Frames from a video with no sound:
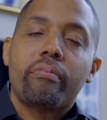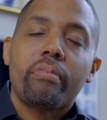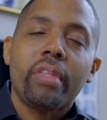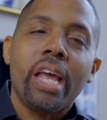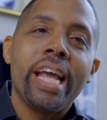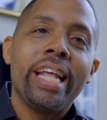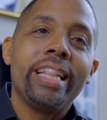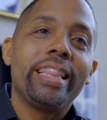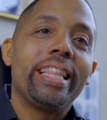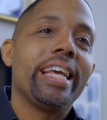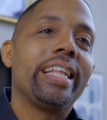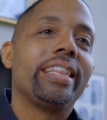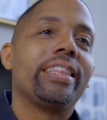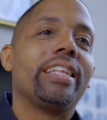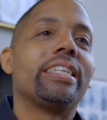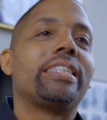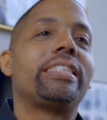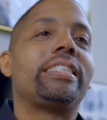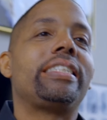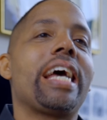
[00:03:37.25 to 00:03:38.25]
And then
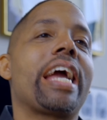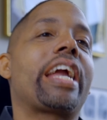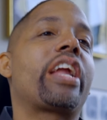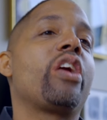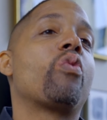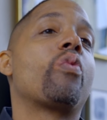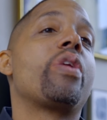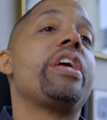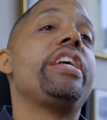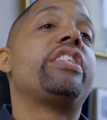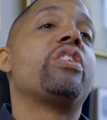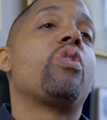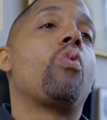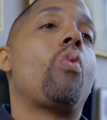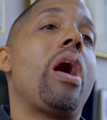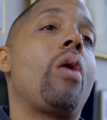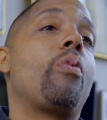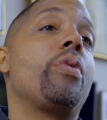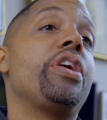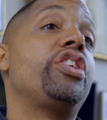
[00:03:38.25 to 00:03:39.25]
the second reason
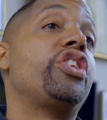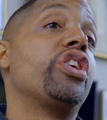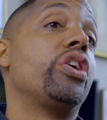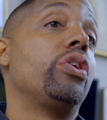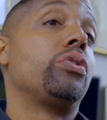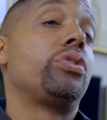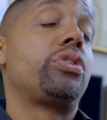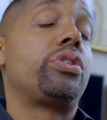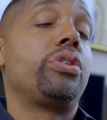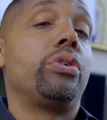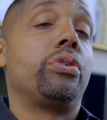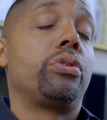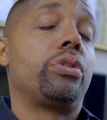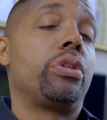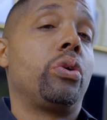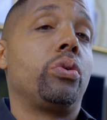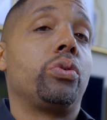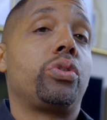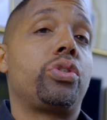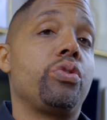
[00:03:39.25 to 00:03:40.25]
why we chose
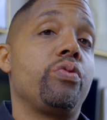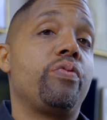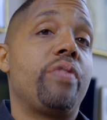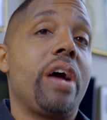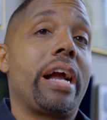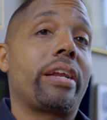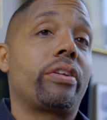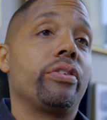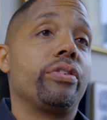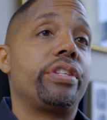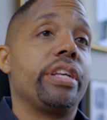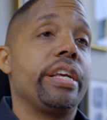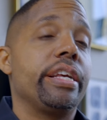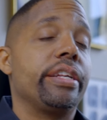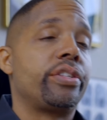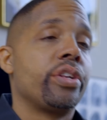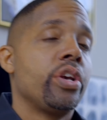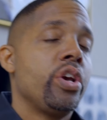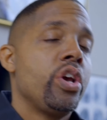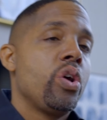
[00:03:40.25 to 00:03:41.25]
those two factors
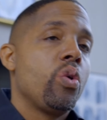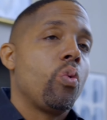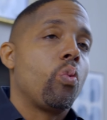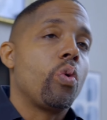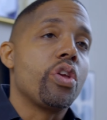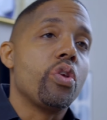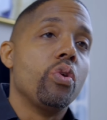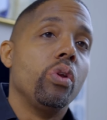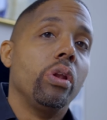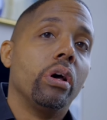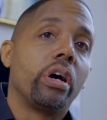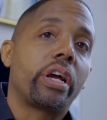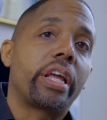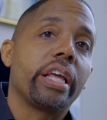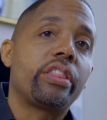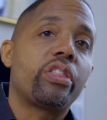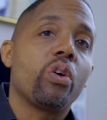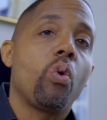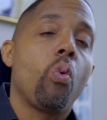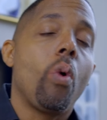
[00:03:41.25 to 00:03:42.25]
is when you look
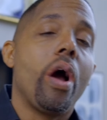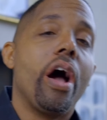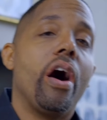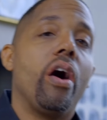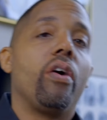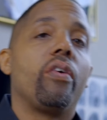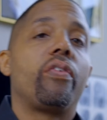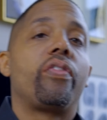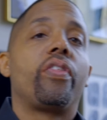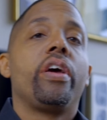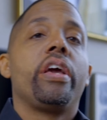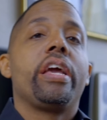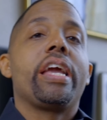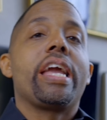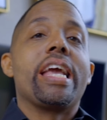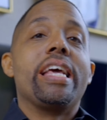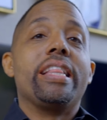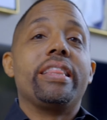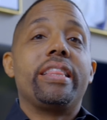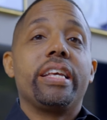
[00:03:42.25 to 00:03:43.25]
at the wealth
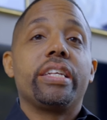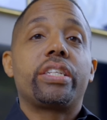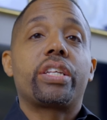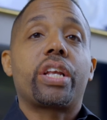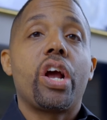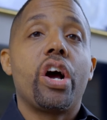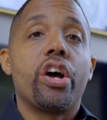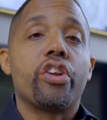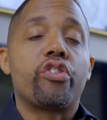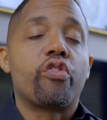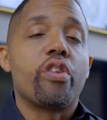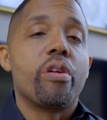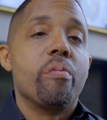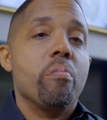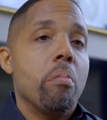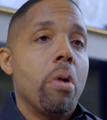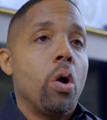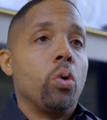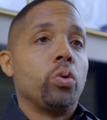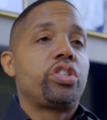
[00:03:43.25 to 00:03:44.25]
in this country,
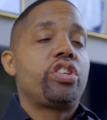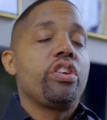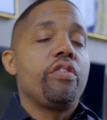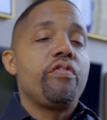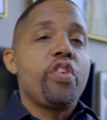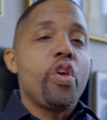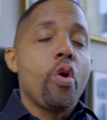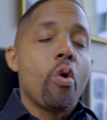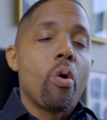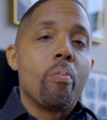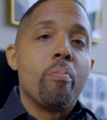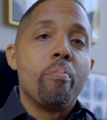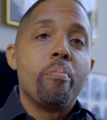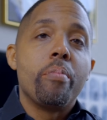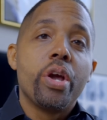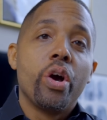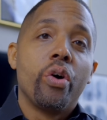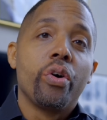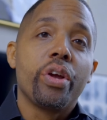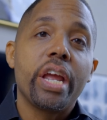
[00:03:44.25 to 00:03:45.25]
most of your
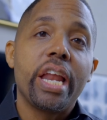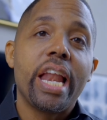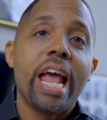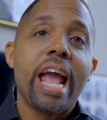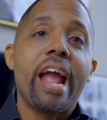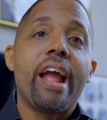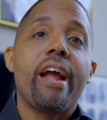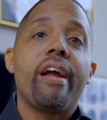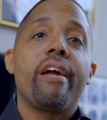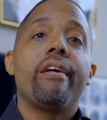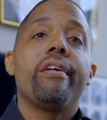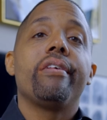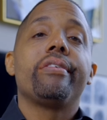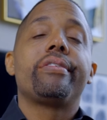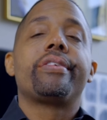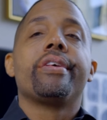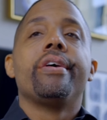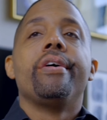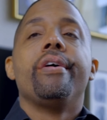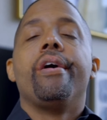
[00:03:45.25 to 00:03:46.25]

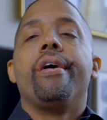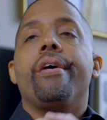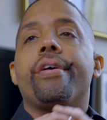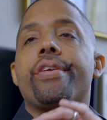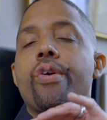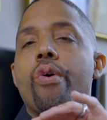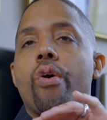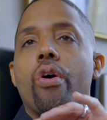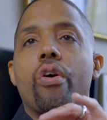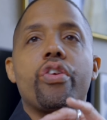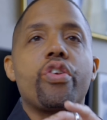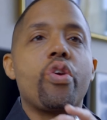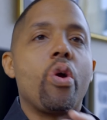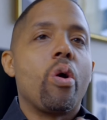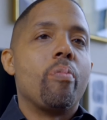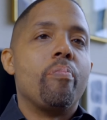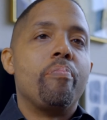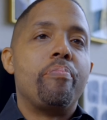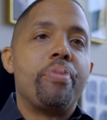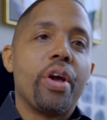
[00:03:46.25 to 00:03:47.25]
millionaires, your
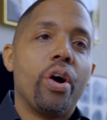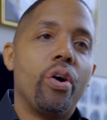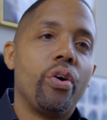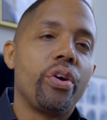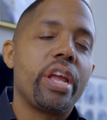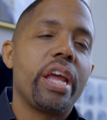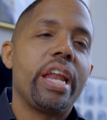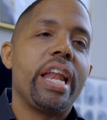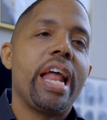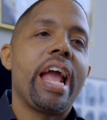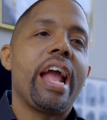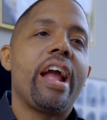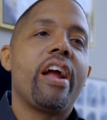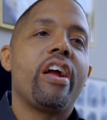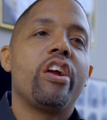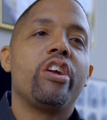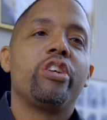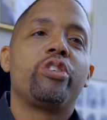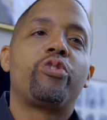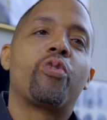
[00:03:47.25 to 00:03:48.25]

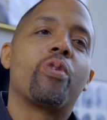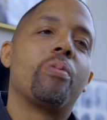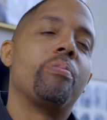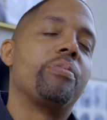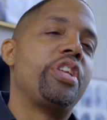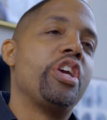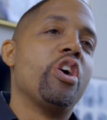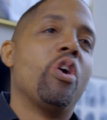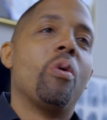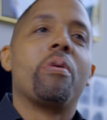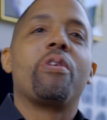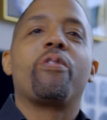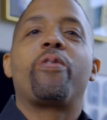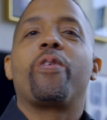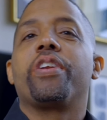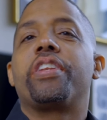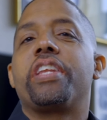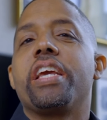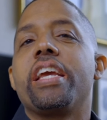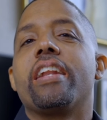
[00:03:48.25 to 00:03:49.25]
billionaires, from Tilman
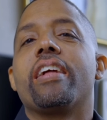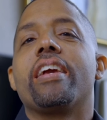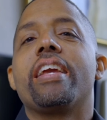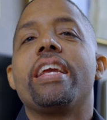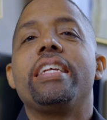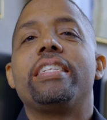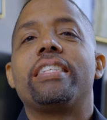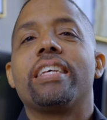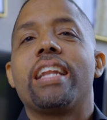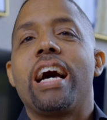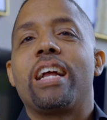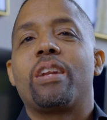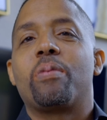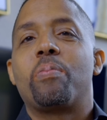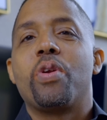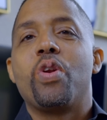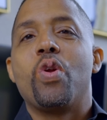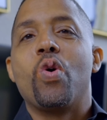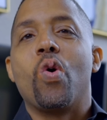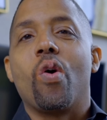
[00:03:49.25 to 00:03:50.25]
Fertitta, he's an
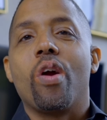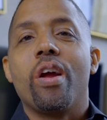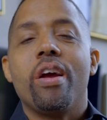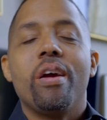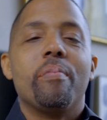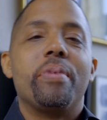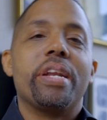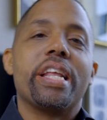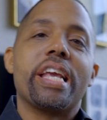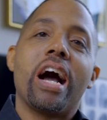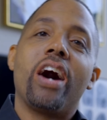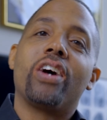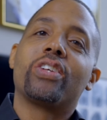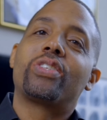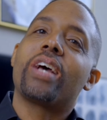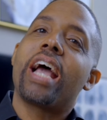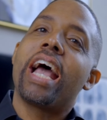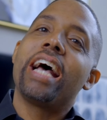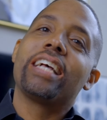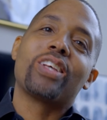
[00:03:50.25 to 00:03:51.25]
entrepreneur, but he
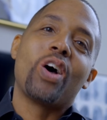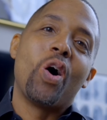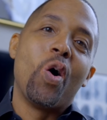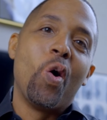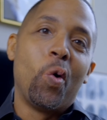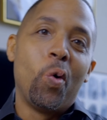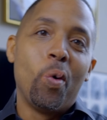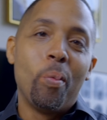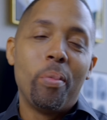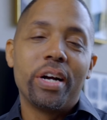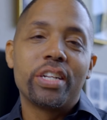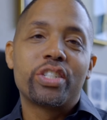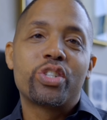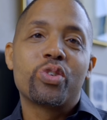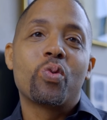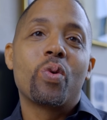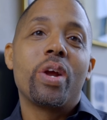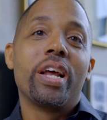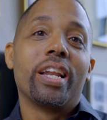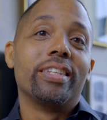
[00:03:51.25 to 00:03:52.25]
also has a whole bunch of
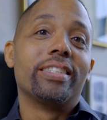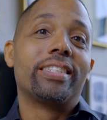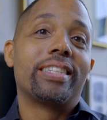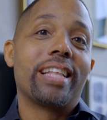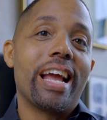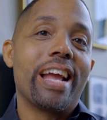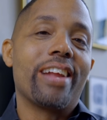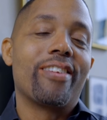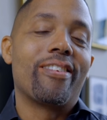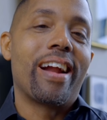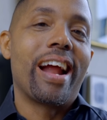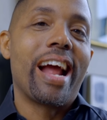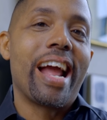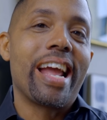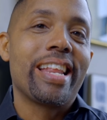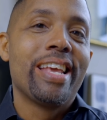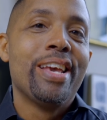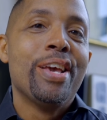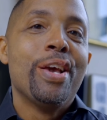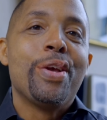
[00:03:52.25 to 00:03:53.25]
real estate,
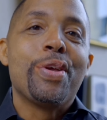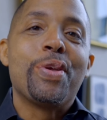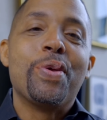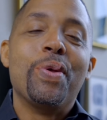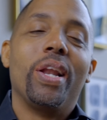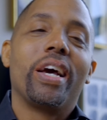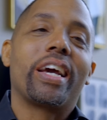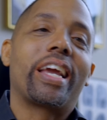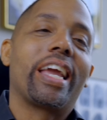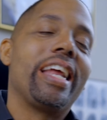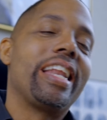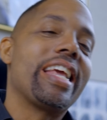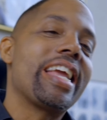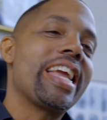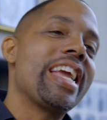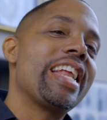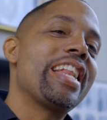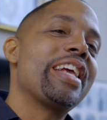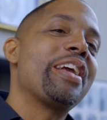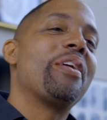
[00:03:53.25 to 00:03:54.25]
right? You look at
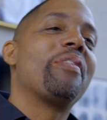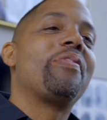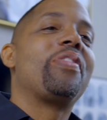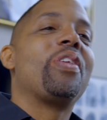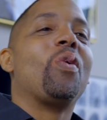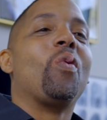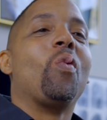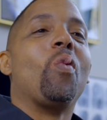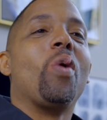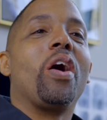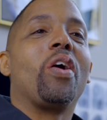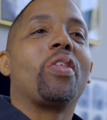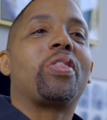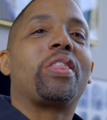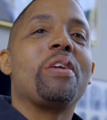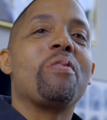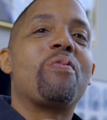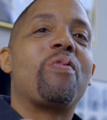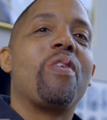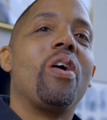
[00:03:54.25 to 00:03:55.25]
any of the
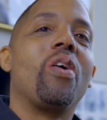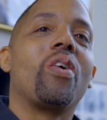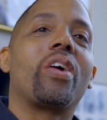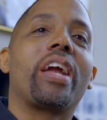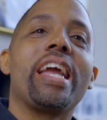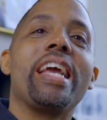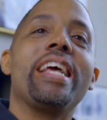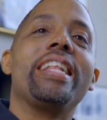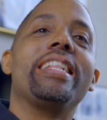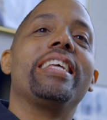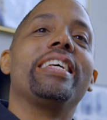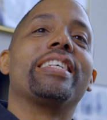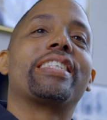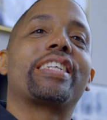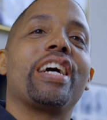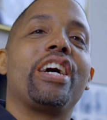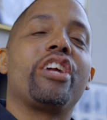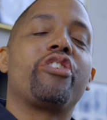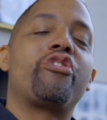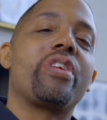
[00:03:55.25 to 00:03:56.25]
wealthy folk in this
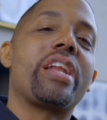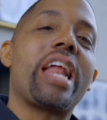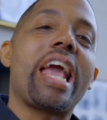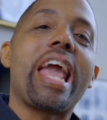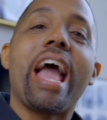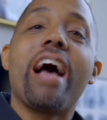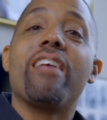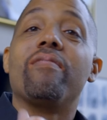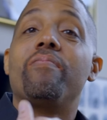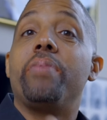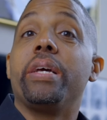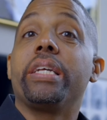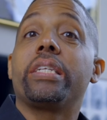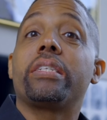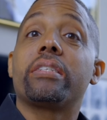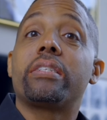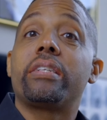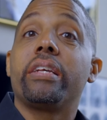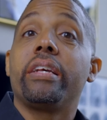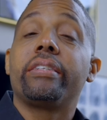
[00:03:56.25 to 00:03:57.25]
country, they have
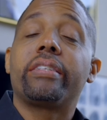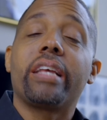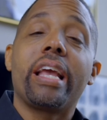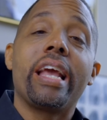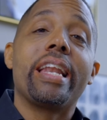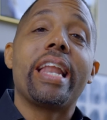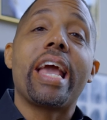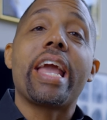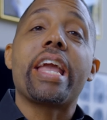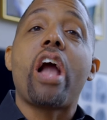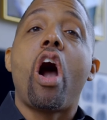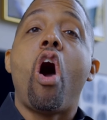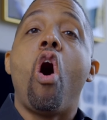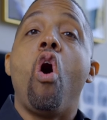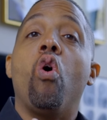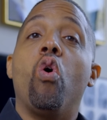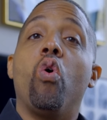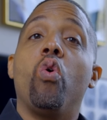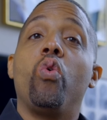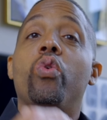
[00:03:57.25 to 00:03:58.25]
businesses and they
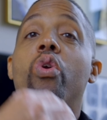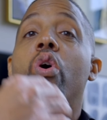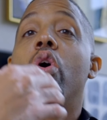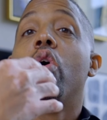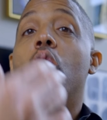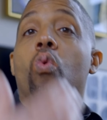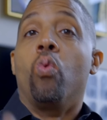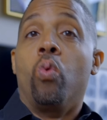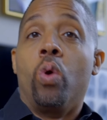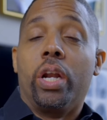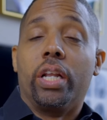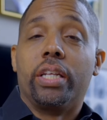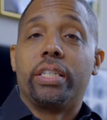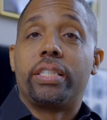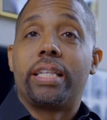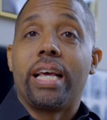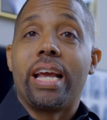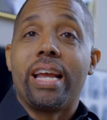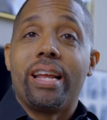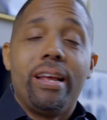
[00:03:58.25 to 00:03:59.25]
own real
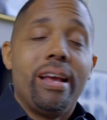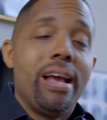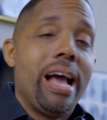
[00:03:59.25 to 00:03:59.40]
estate.